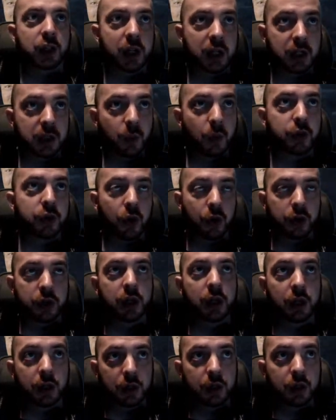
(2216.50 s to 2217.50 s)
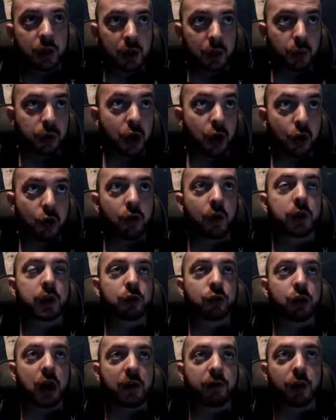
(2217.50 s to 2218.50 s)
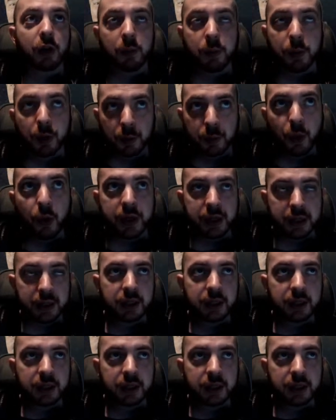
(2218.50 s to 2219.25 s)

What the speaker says: because it wasn't a Crompton travelable point.